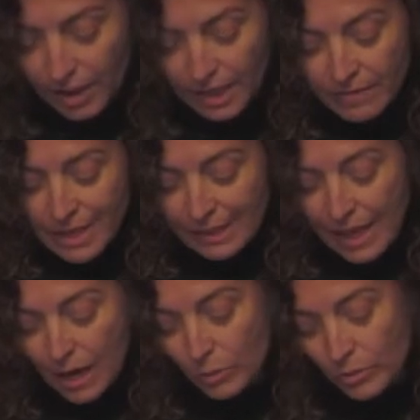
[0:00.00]
Even
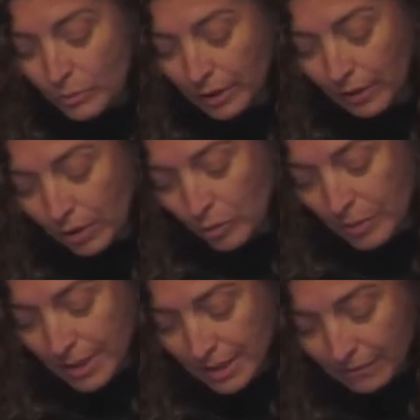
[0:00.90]
clouds were thought to
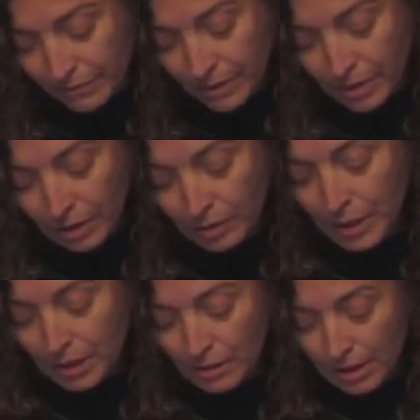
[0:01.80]
possess a physiognomy
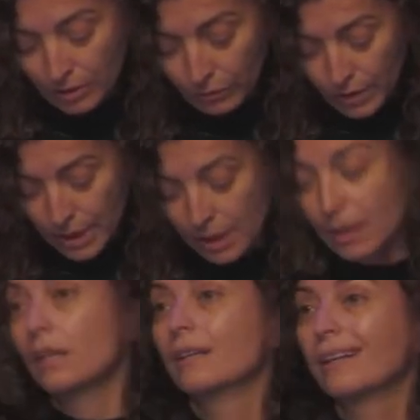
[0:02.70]
in need of
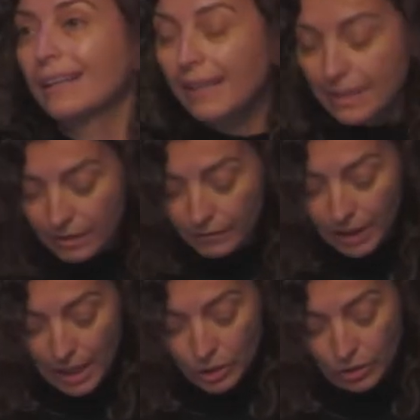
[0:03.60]
reading and
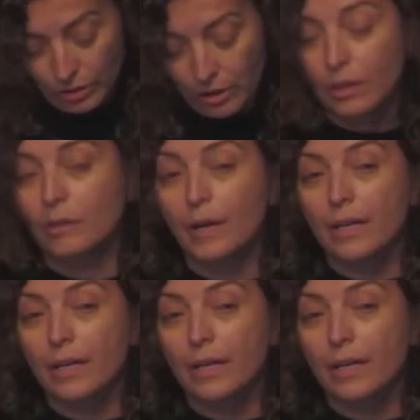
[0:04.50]
classification by